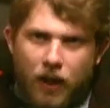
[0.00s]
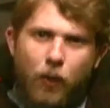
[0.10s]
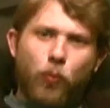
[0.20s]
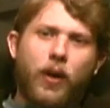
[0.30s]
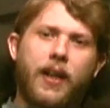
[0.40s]

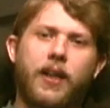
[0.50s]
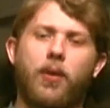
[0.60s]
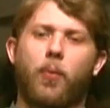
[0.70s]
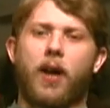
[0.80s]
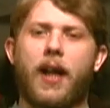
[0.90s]
And we'll get
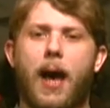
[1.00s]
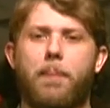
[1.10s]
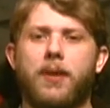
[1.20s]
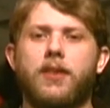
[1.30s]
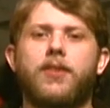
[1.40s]
into what
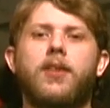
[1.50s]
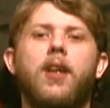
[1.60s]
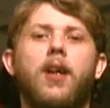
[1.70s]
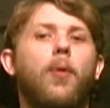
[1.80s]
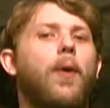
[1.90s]
happens
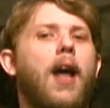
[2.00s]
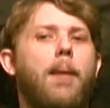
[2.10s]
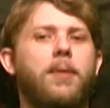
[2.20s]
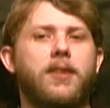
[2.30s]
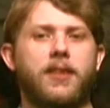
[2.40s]

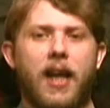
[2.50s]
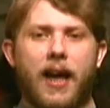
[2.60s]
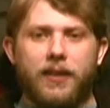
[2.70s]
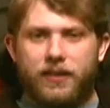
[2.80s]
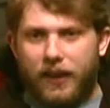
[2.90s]

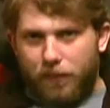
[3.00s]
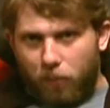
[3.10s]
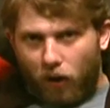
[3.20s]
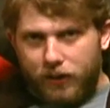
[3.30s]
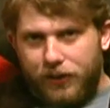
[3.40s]
next in
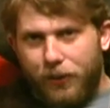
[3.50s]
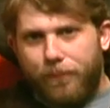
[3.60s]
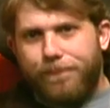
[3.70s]
part 2.